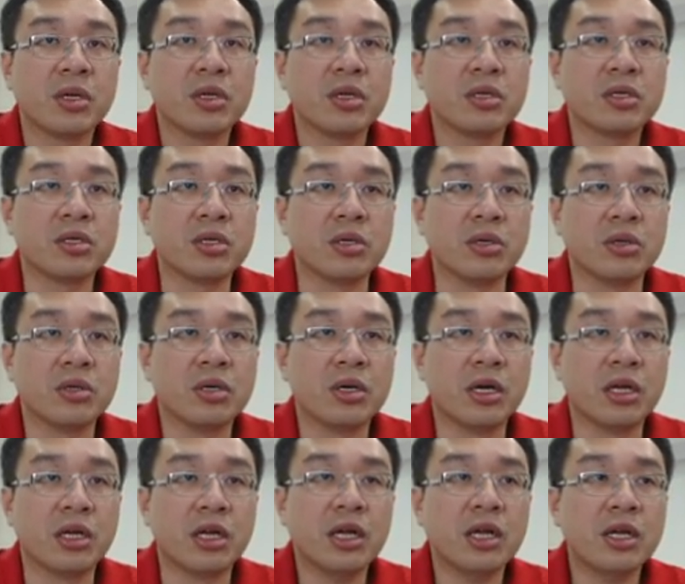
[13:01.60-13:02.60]
So
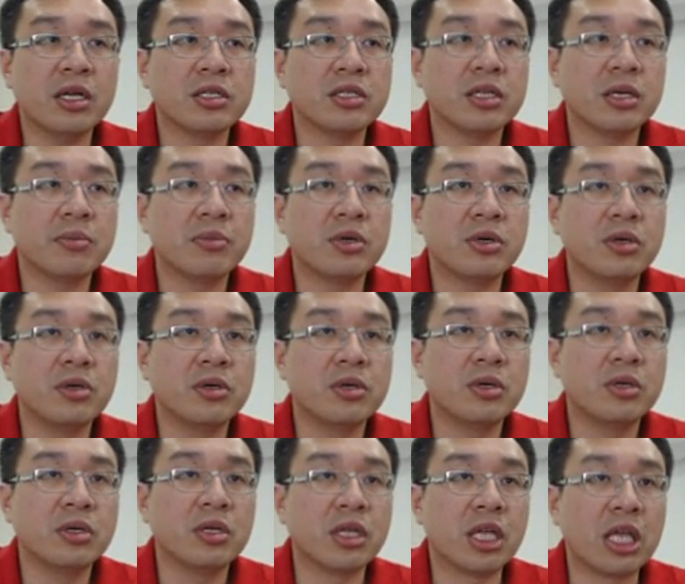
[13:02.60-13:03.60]
another example,
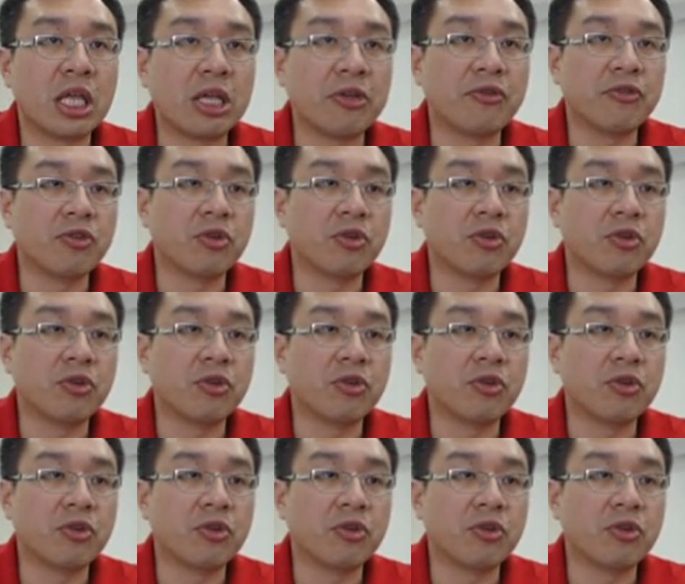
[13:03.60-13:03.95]
if